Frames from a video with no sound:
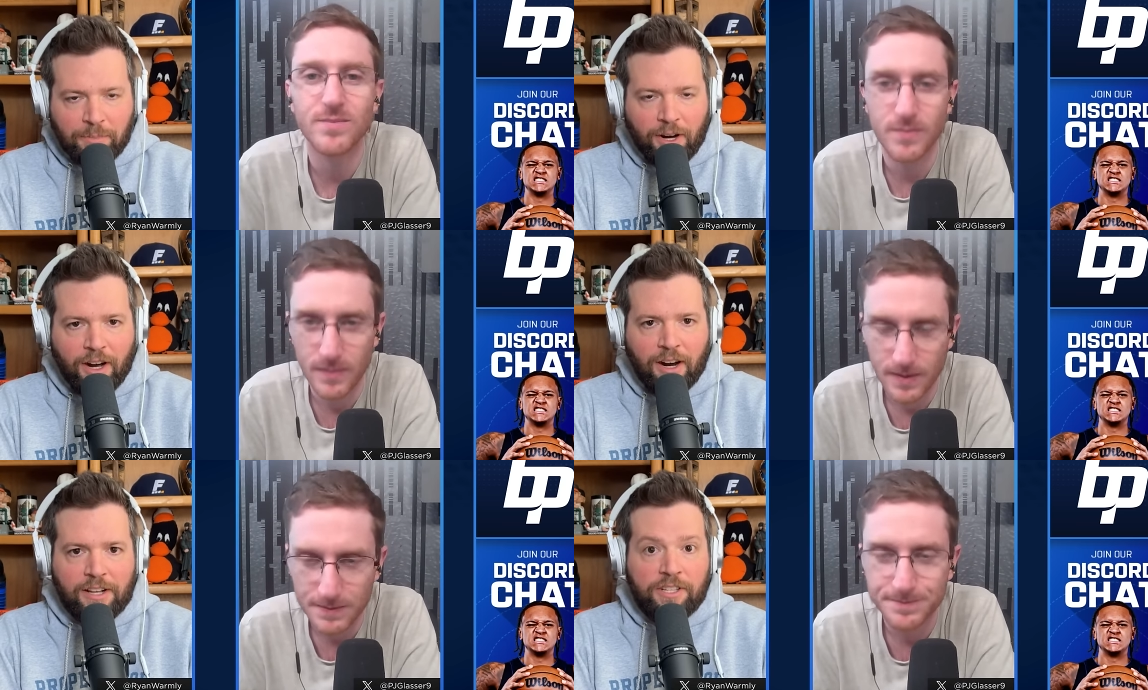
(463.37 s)

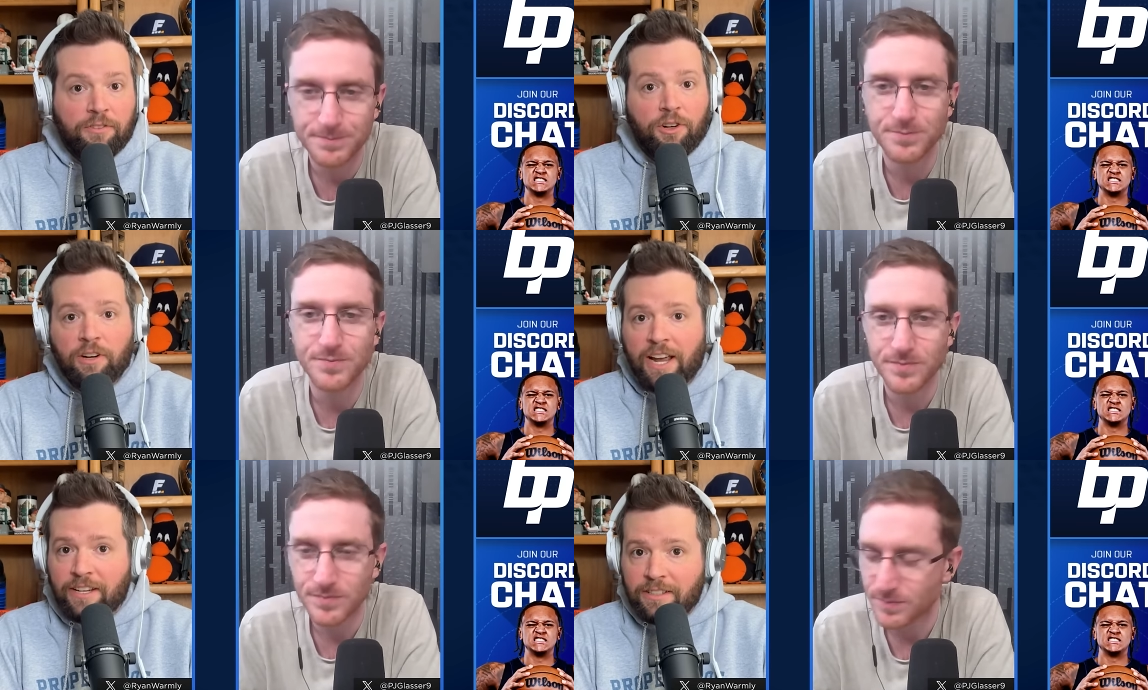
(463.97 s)
Speaker 1: Barnes, you have
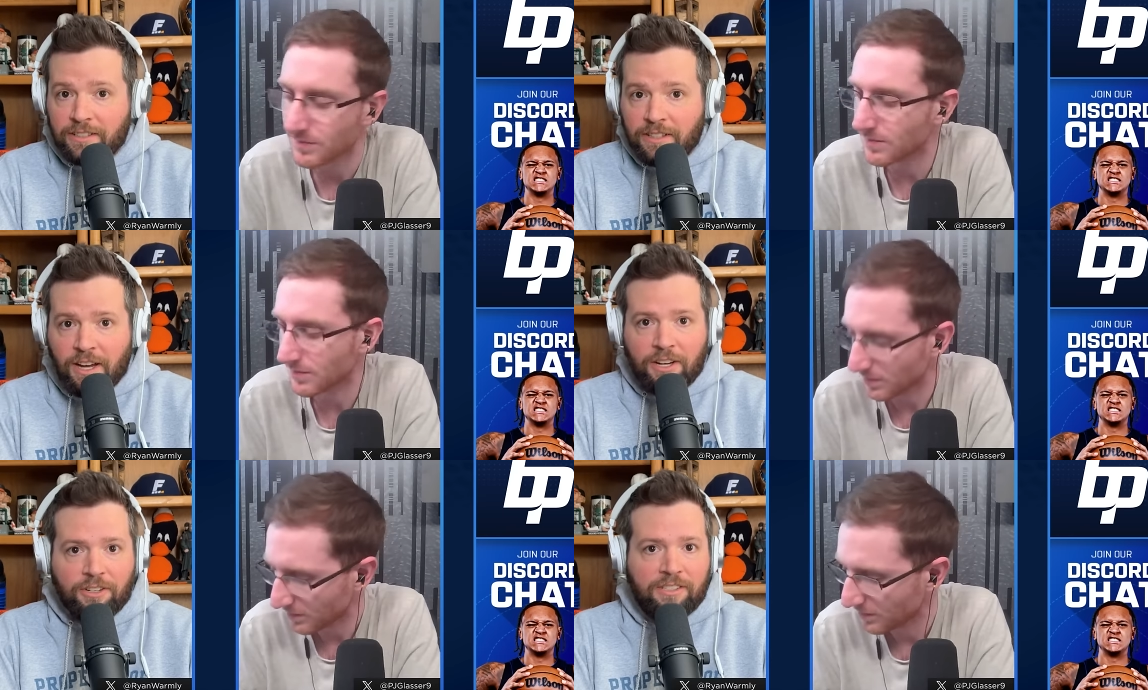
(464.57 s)
Creighton,
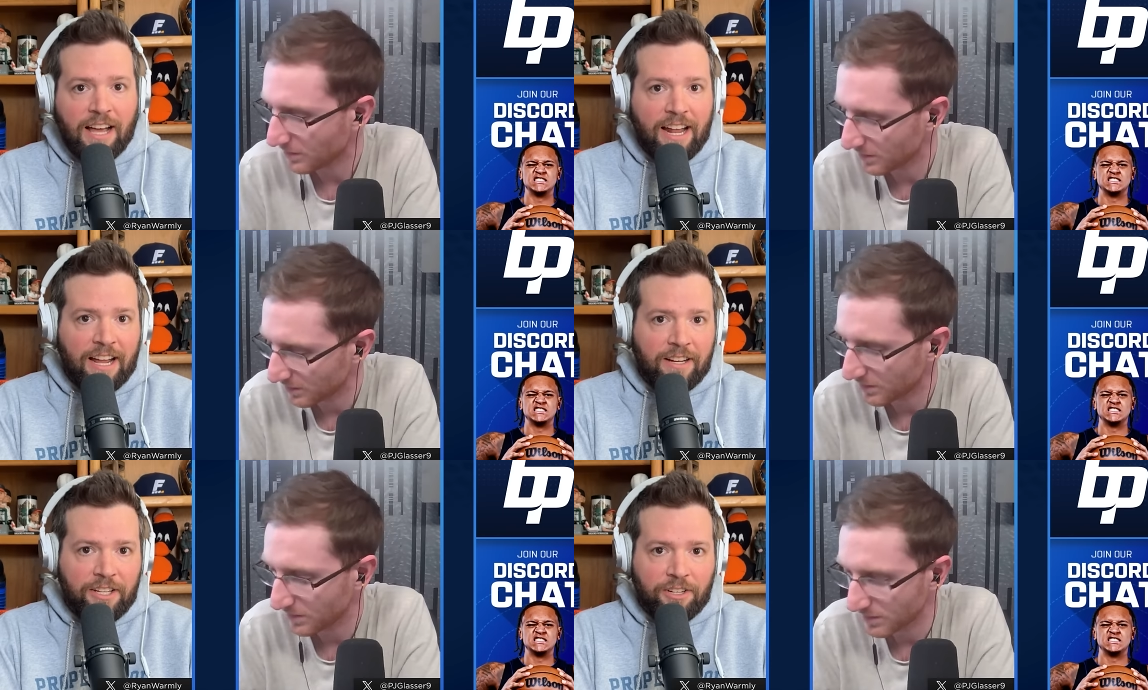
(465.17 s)
who's not
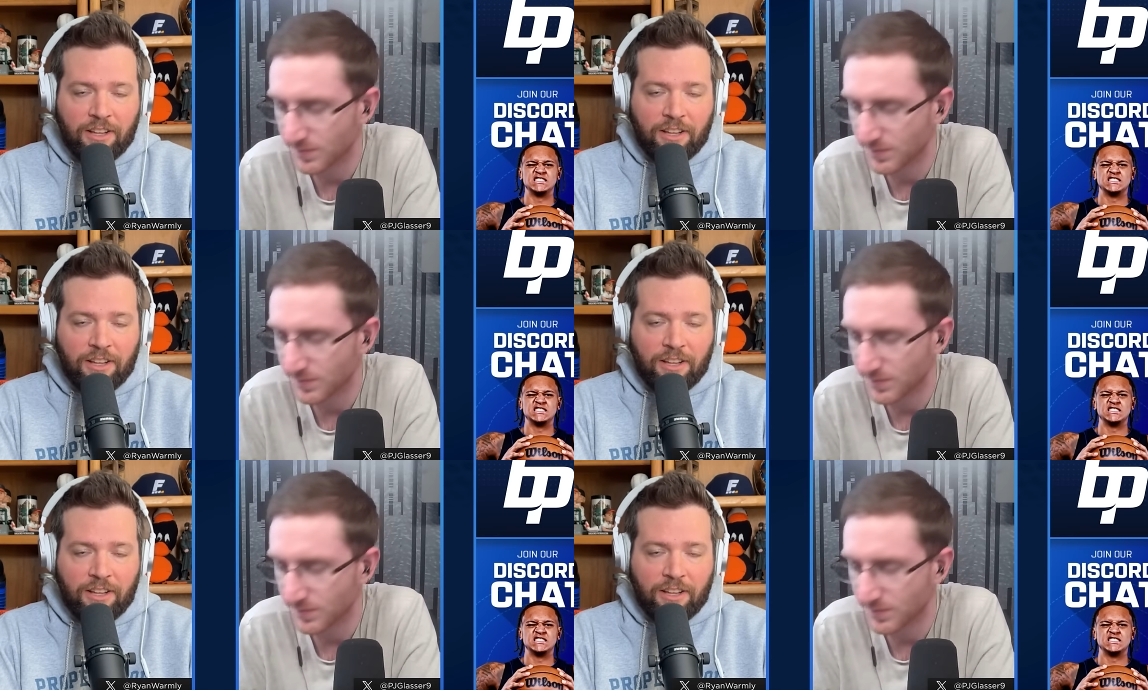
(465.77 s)
had, you know, a